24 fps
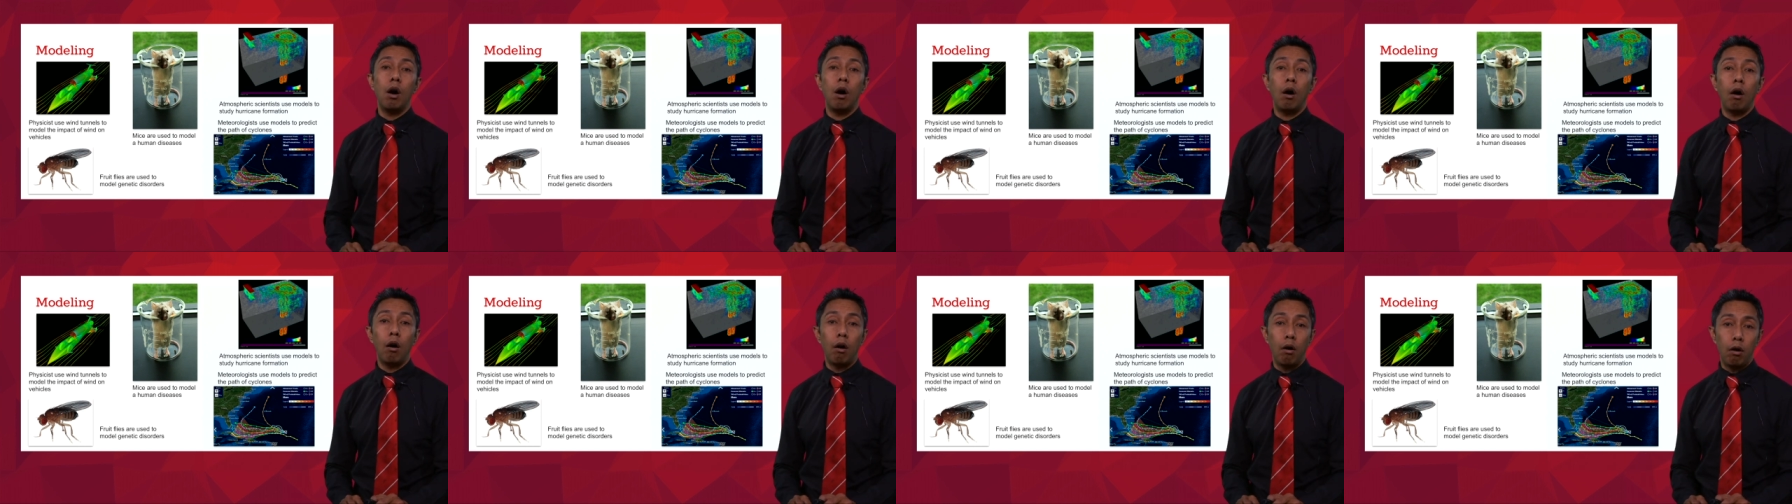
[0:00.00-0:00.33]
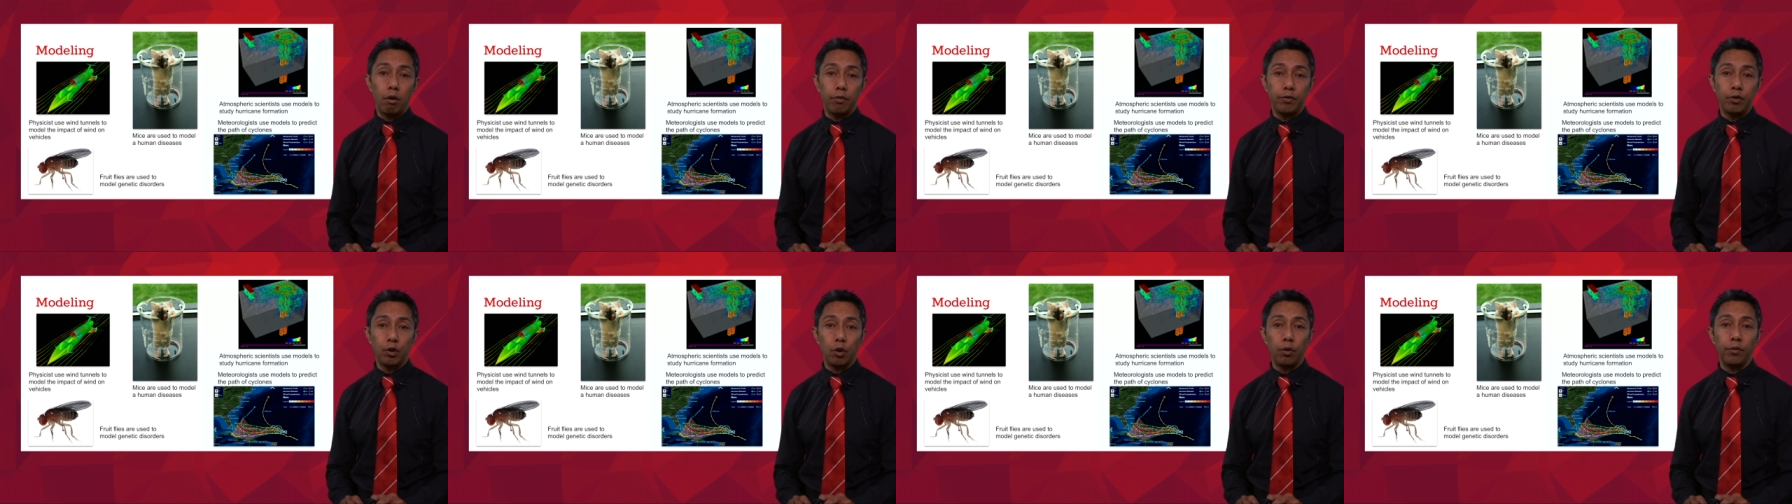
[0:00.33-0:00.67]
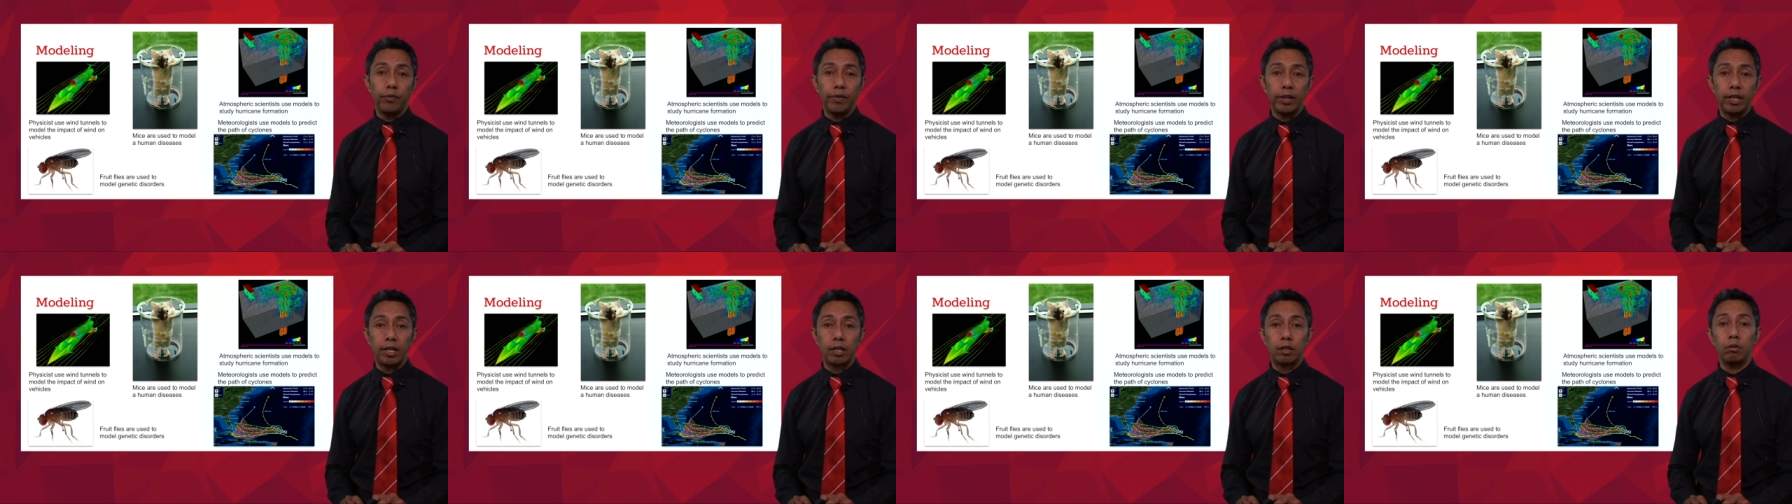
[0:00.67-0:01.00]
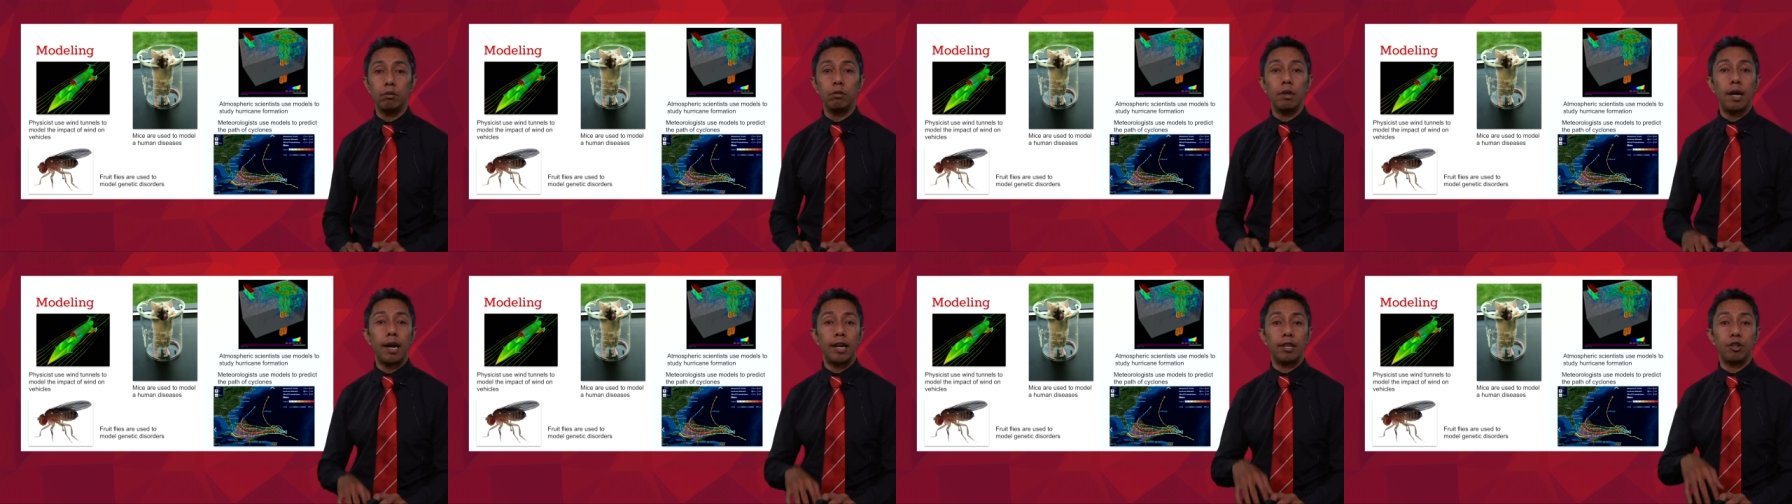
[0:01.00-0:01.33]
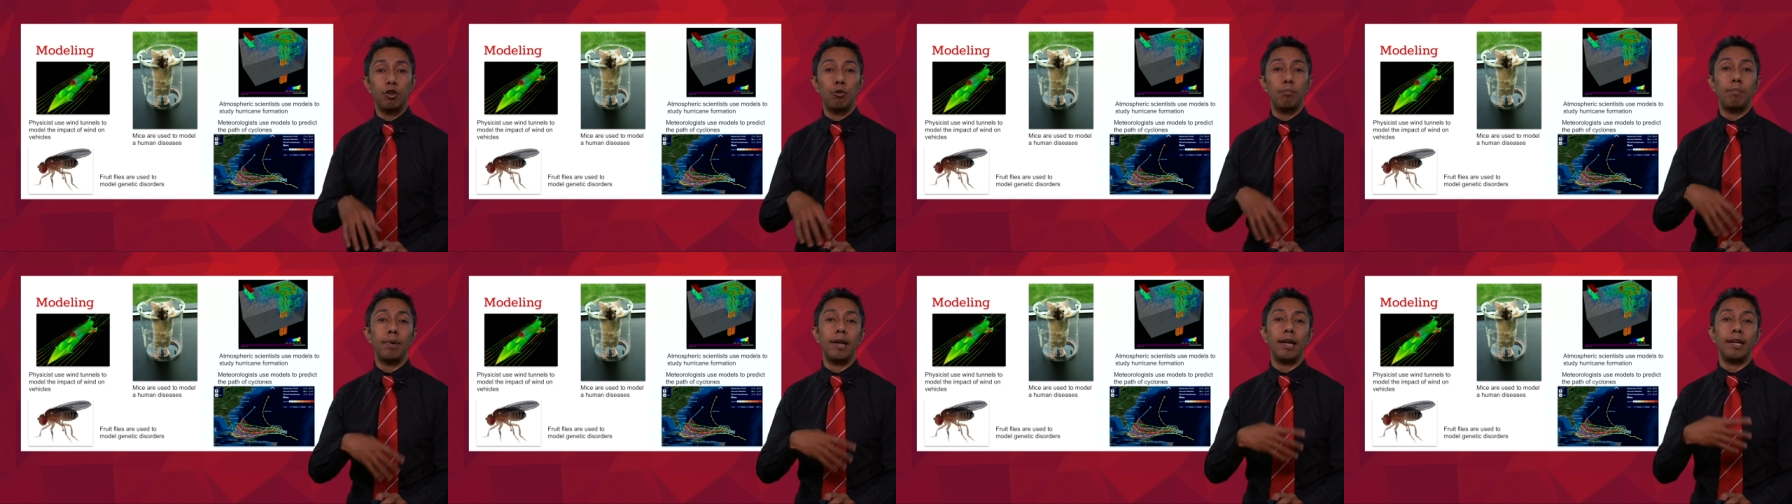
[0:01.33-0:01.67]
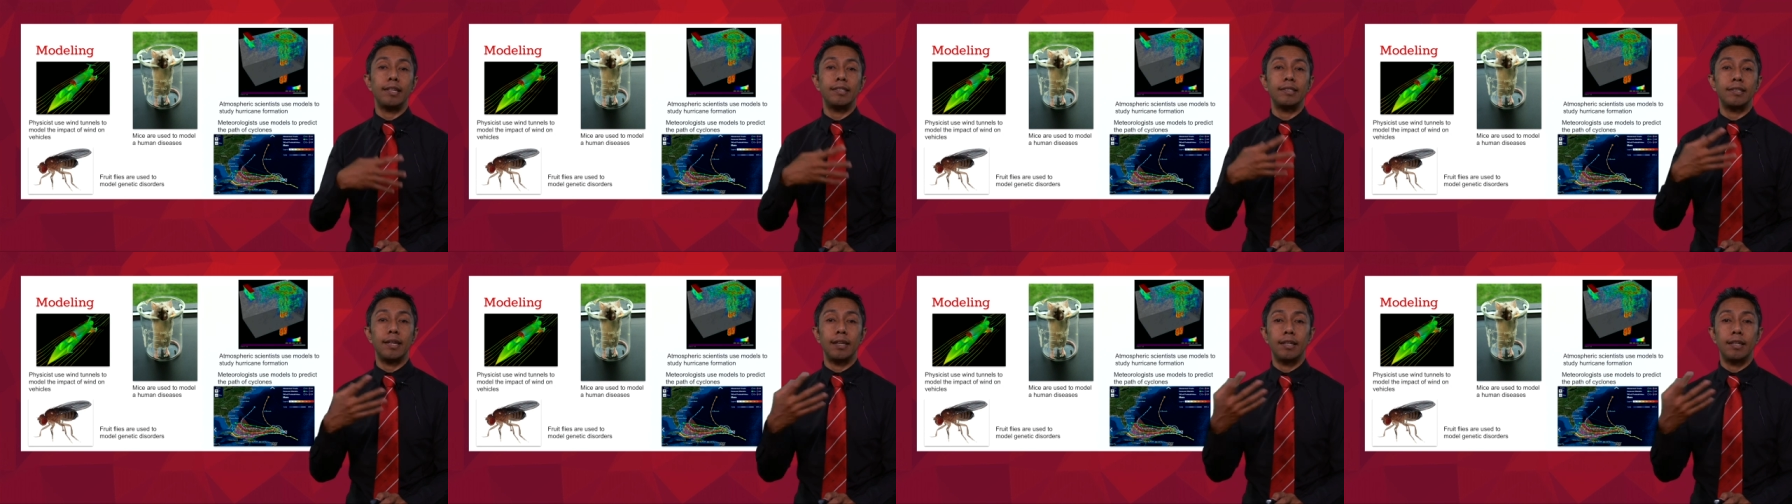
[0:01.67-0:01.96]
of your vehicle and you place that